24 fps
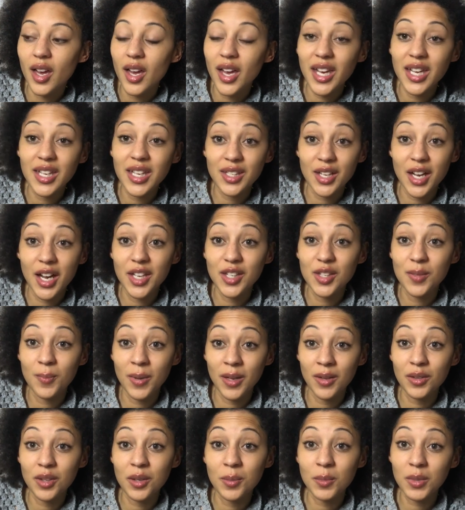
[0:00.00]
is I
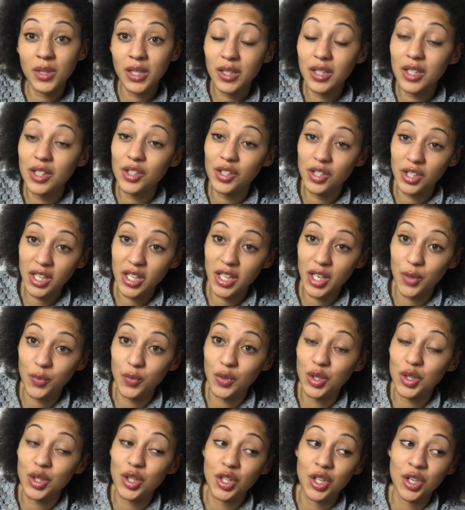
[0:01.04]
spent the money that she
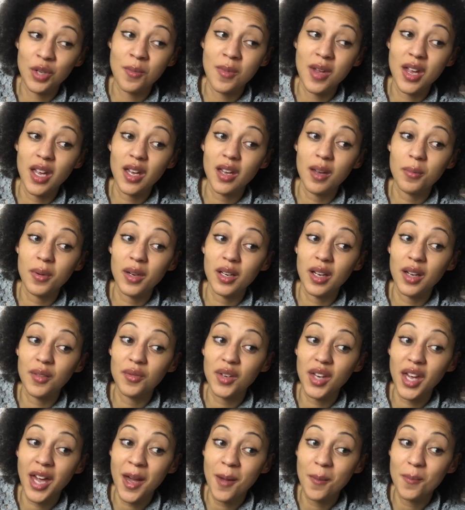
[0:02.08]
gifted to me, but I've
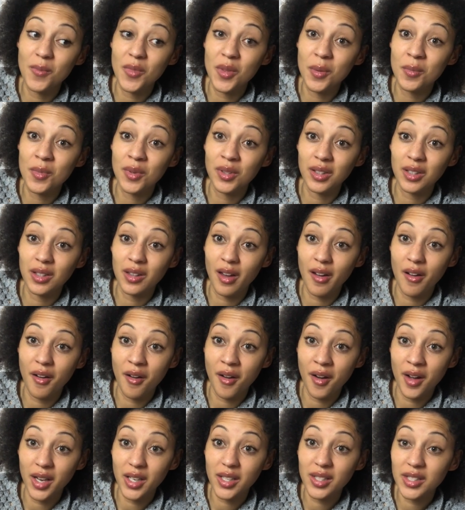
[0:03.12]
kept the money that
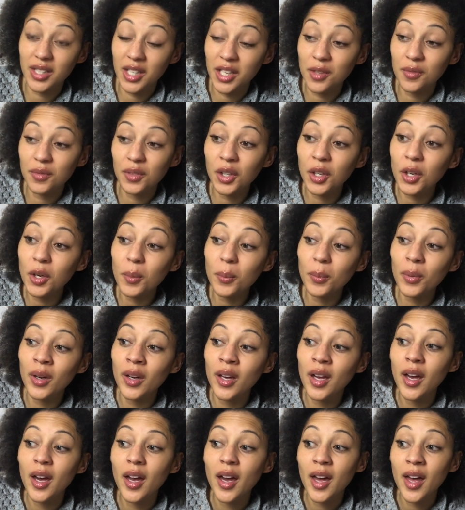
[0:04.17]
I saved up.
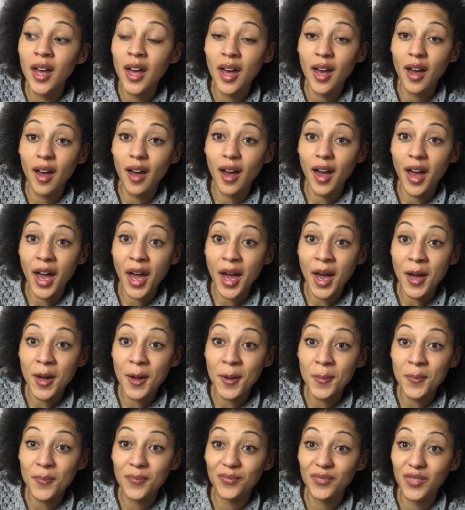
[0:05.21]

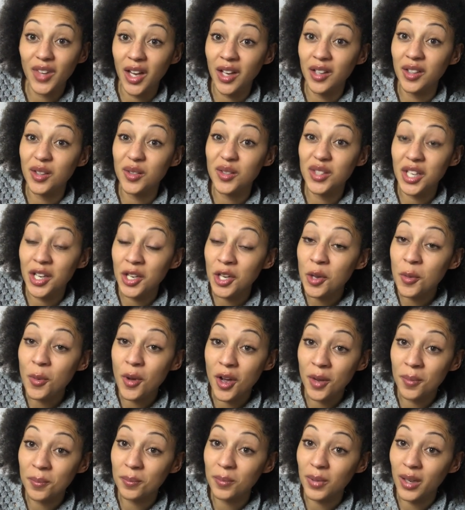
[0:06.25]
And I'll tell you what
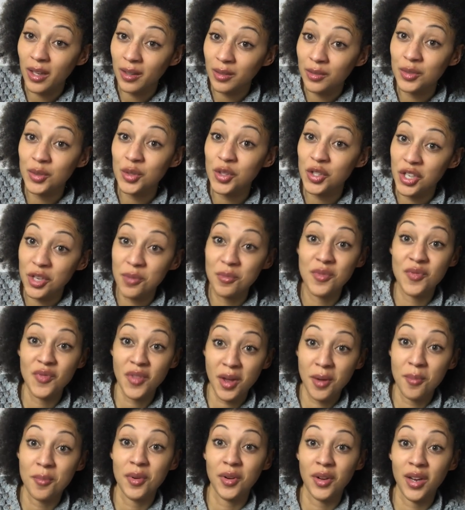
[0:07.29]
I'm planning on doing with that
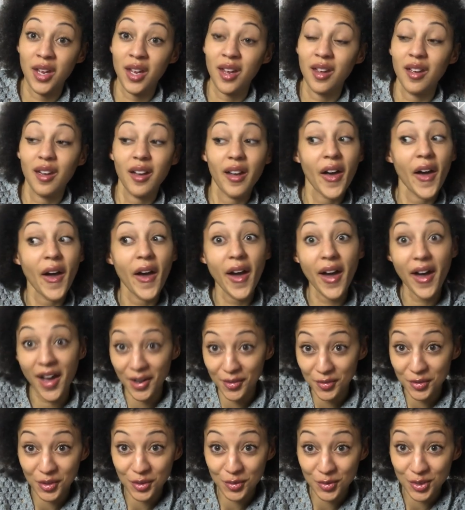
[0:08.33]
money
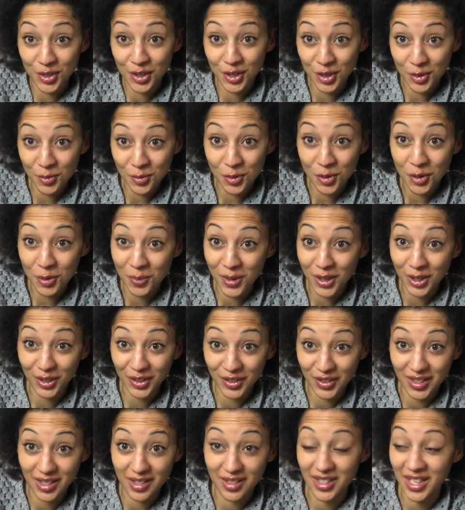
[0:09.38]
after I've shown you all of my
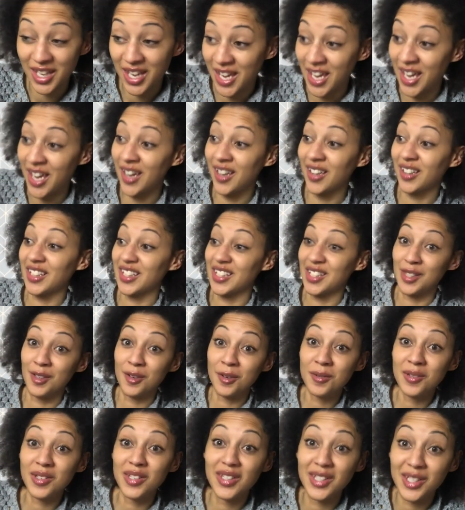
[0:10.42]
goodies here, because I don't
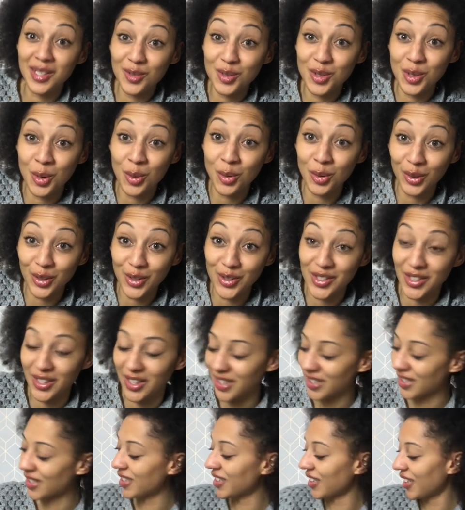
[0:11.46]
want to sound too
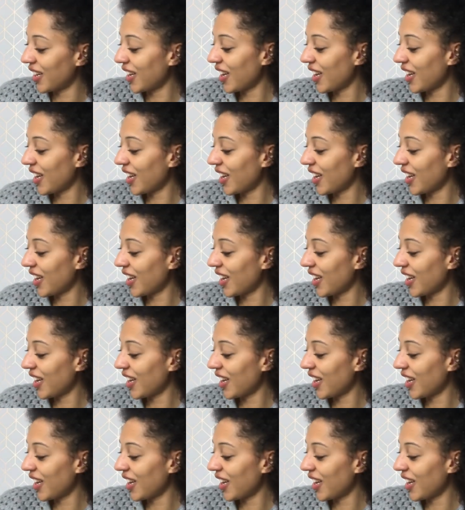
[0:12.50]
gluttonous.